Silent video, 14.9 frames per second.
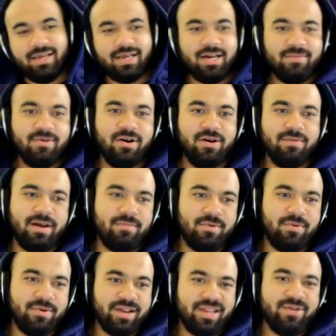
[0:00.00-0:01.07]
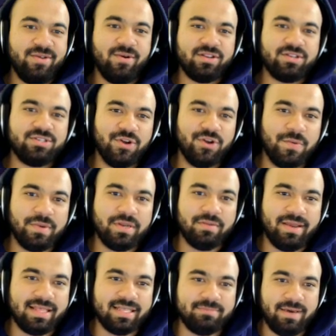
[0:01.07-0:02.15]
Come on, my boy. You are determined to
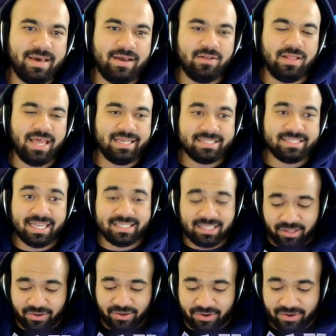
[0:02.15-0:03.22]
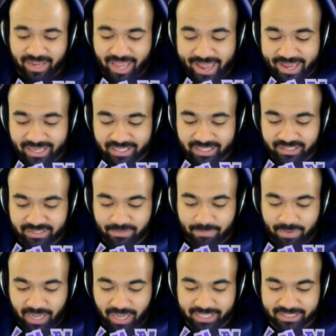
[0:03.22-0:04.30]
make this battle last as long as
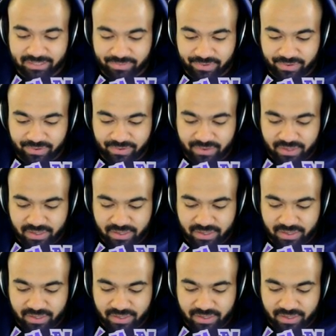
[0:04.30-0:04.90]
possible.